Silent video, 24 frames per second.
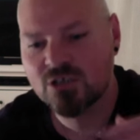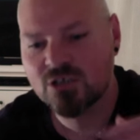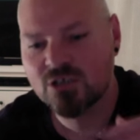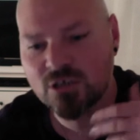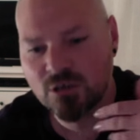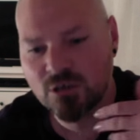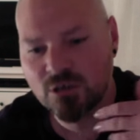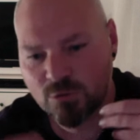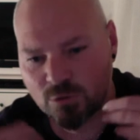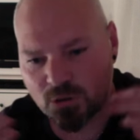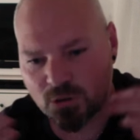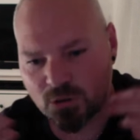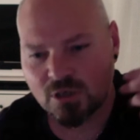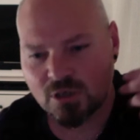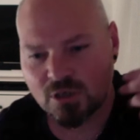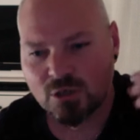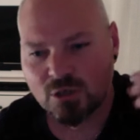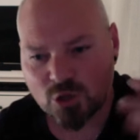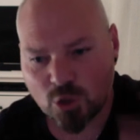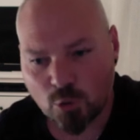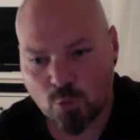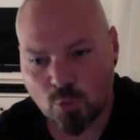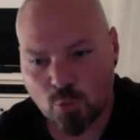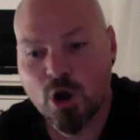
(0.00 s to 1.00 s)
do
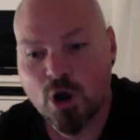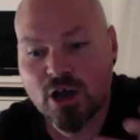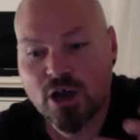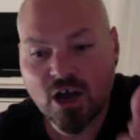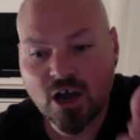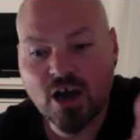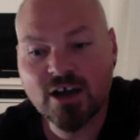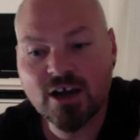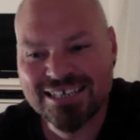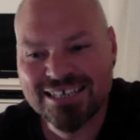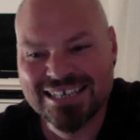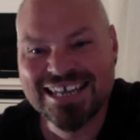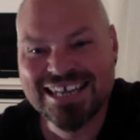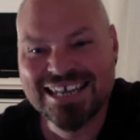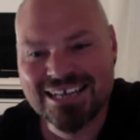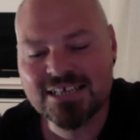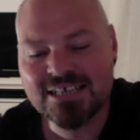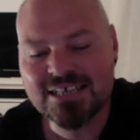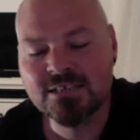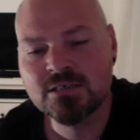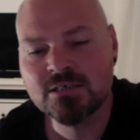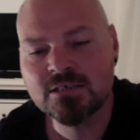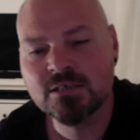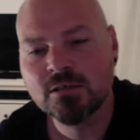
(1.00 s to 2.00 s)
the work I
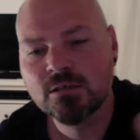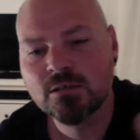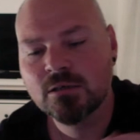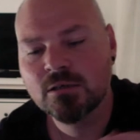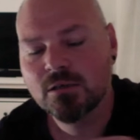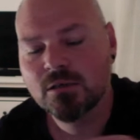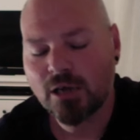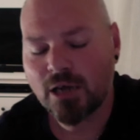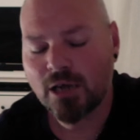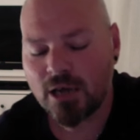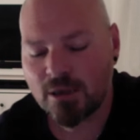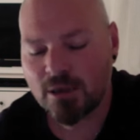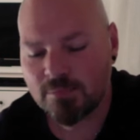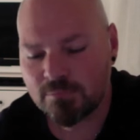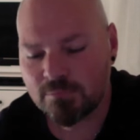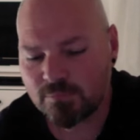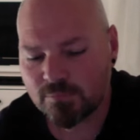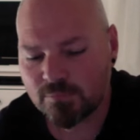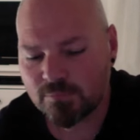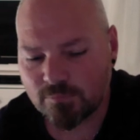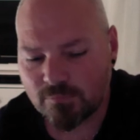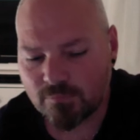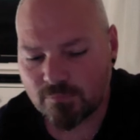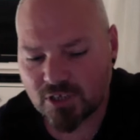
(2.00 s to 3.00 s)
need.
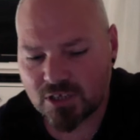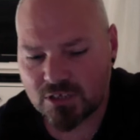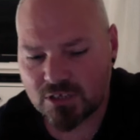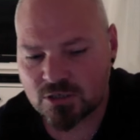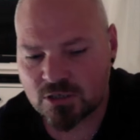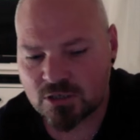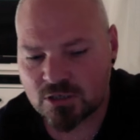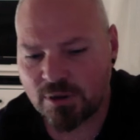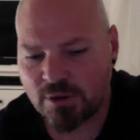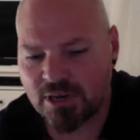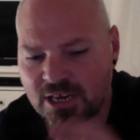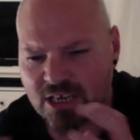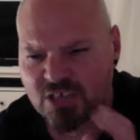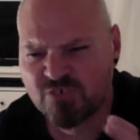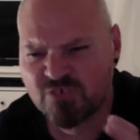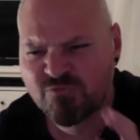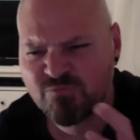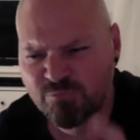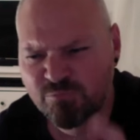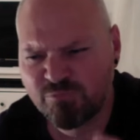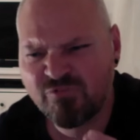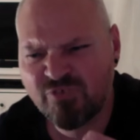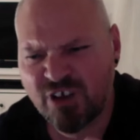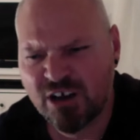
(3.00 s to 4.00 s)
Um, so it is
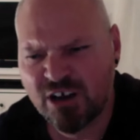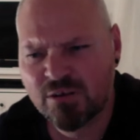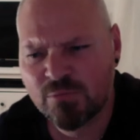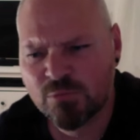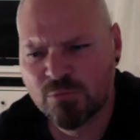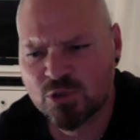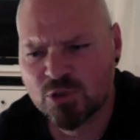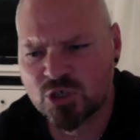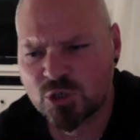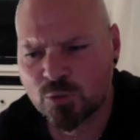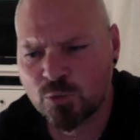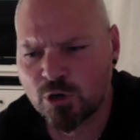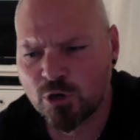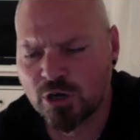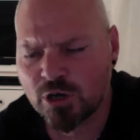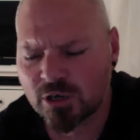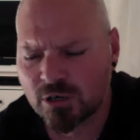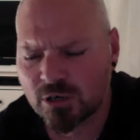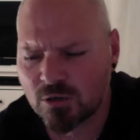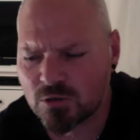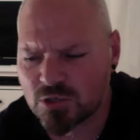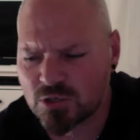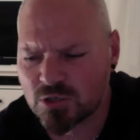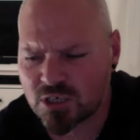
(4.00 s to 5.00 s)
very much a
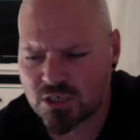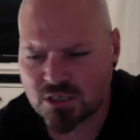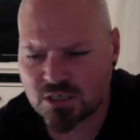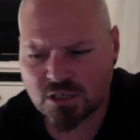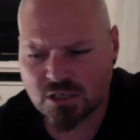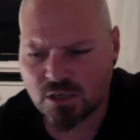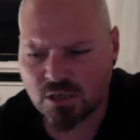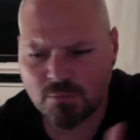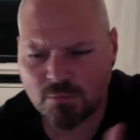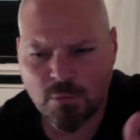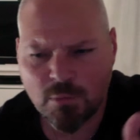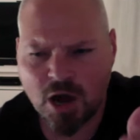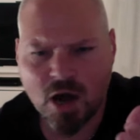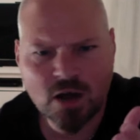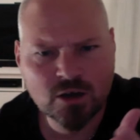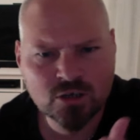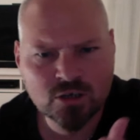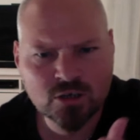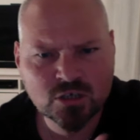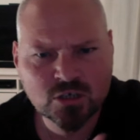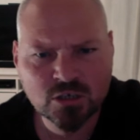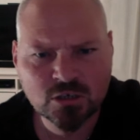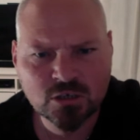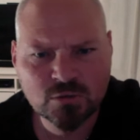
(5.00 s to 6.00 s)
workhorse. It's the Mark
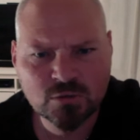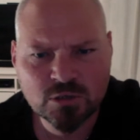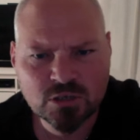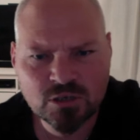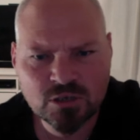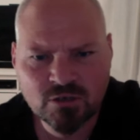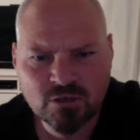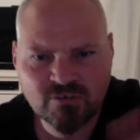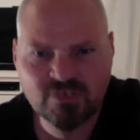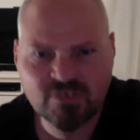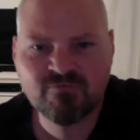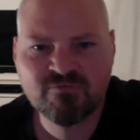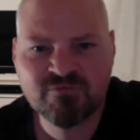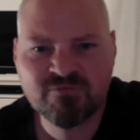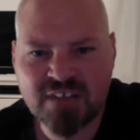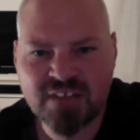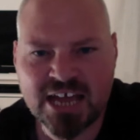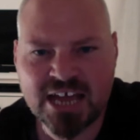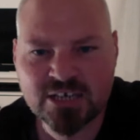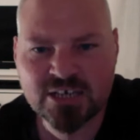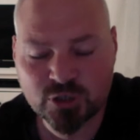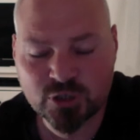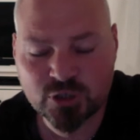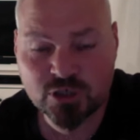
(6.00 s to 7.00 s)
II, nothing
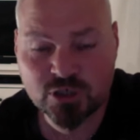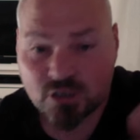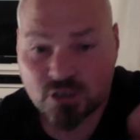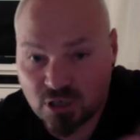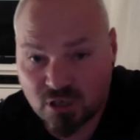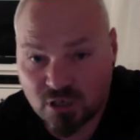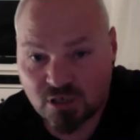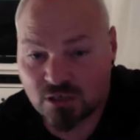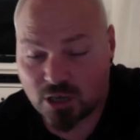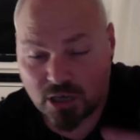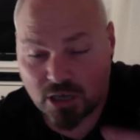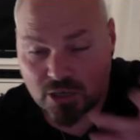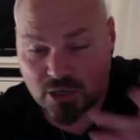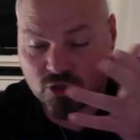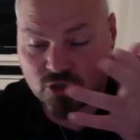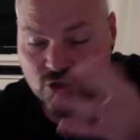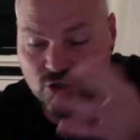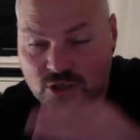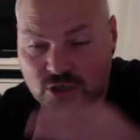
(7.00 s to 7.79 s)
flash. It, it's just